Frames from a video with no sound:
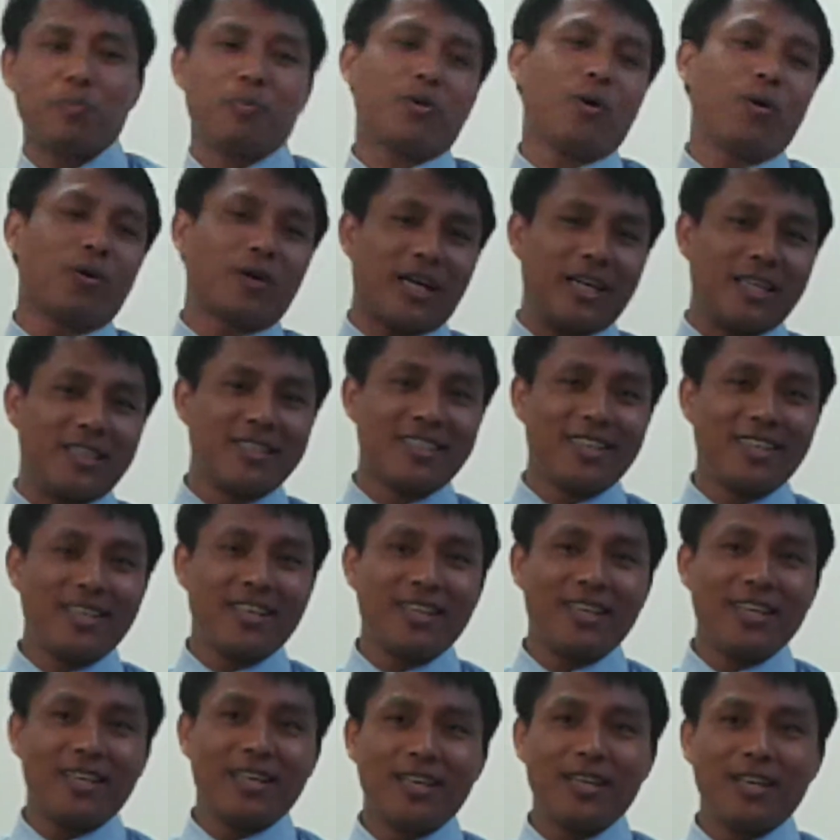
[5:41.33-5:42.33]
broken
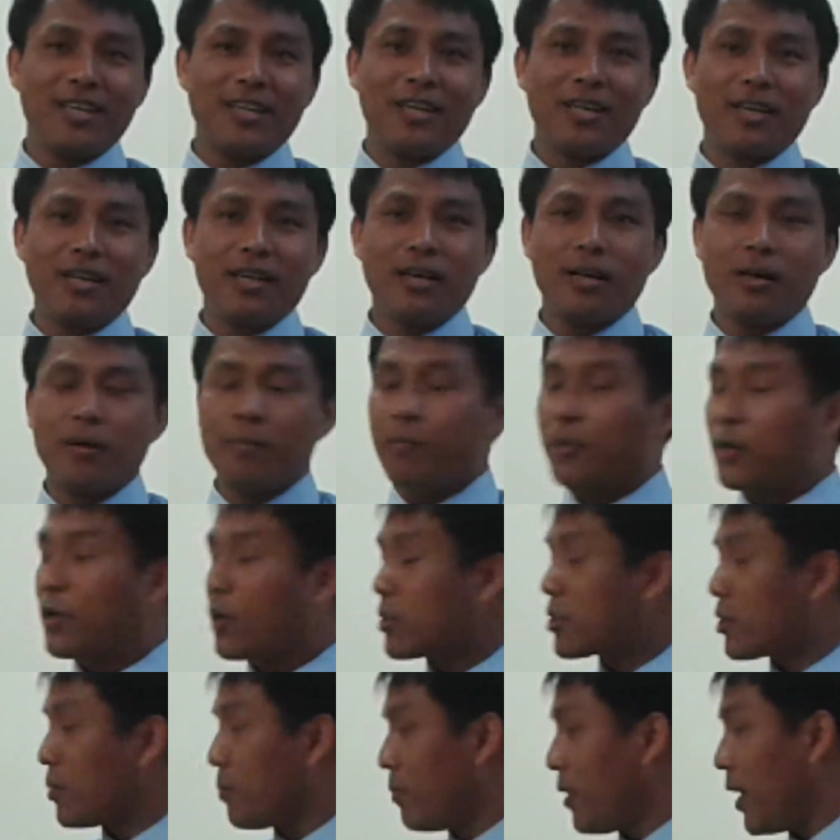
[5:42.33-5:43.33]

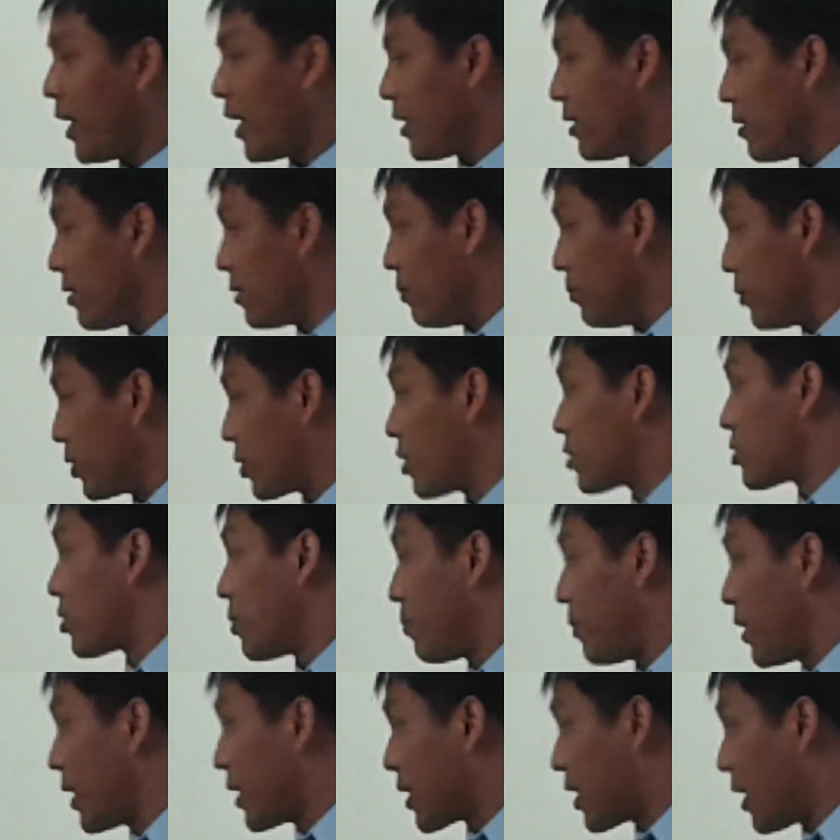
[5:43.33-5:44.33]
because of man, because
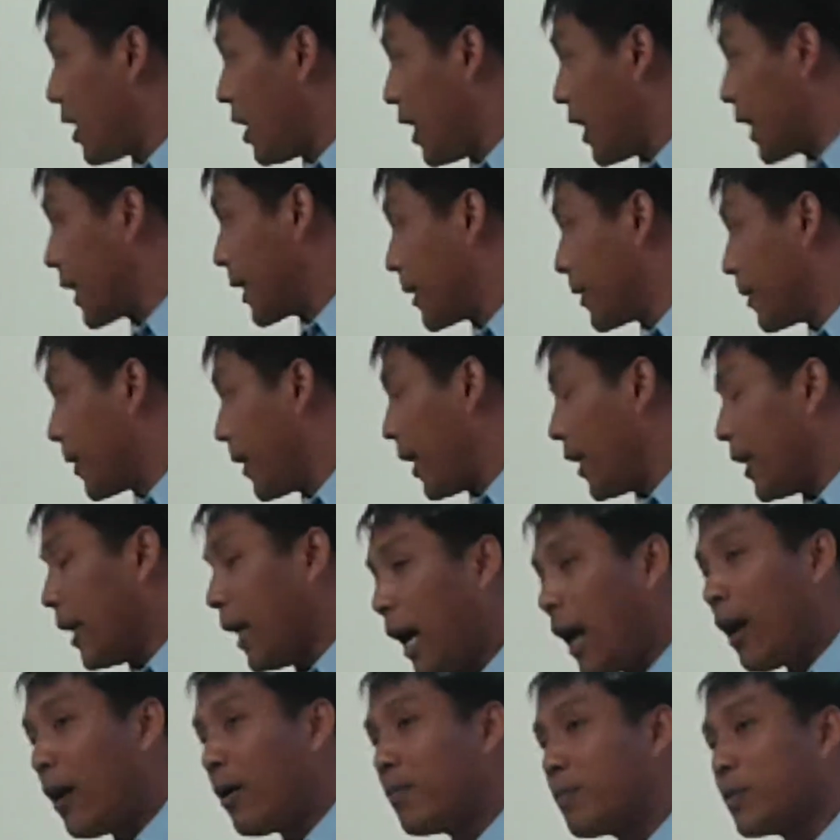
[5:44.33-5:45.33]
of mankind. And
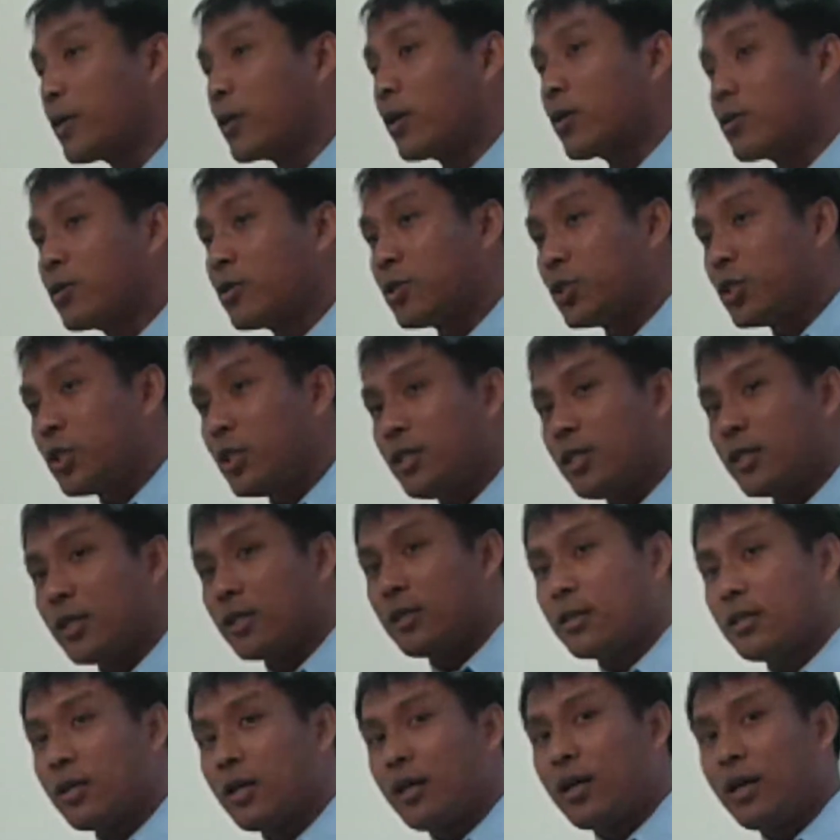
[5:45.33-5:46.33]
now, because of
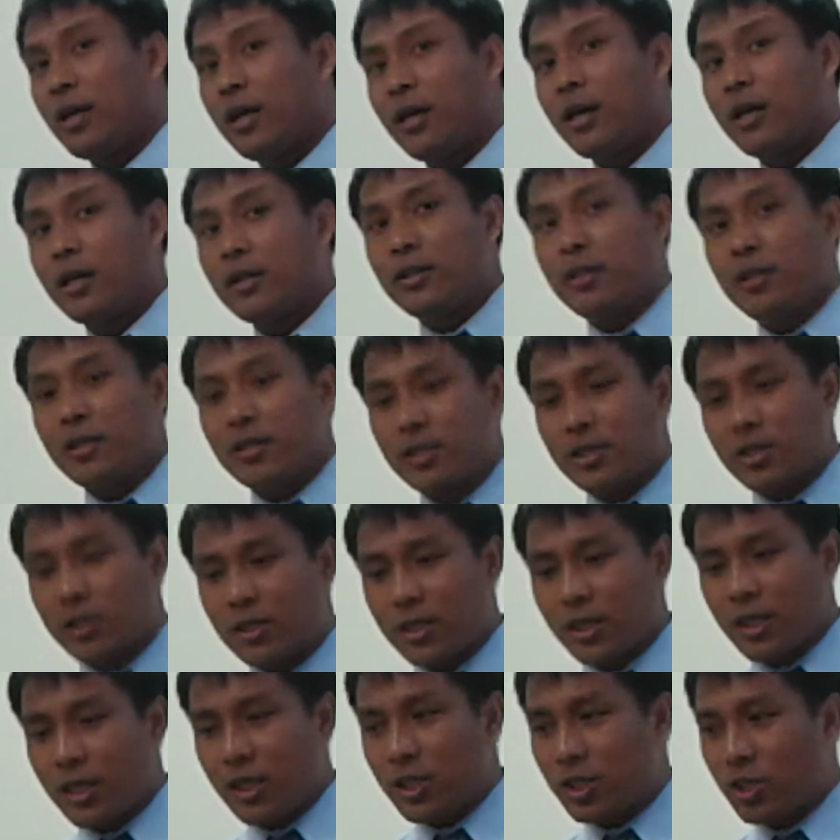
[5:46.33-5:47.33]
Jesus,
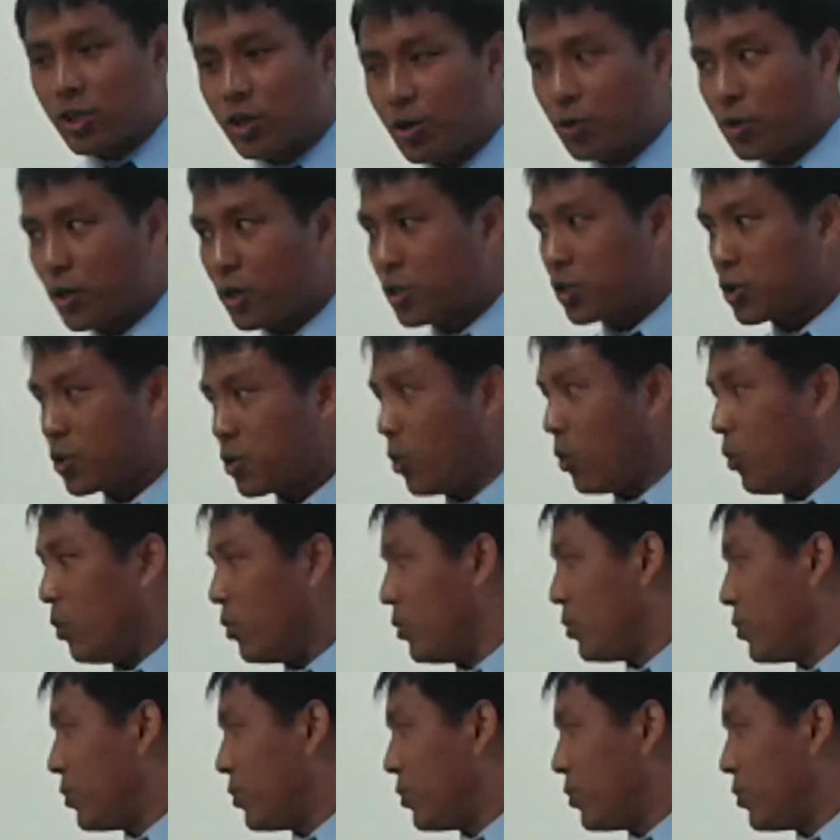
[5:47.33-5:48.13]
this is restored.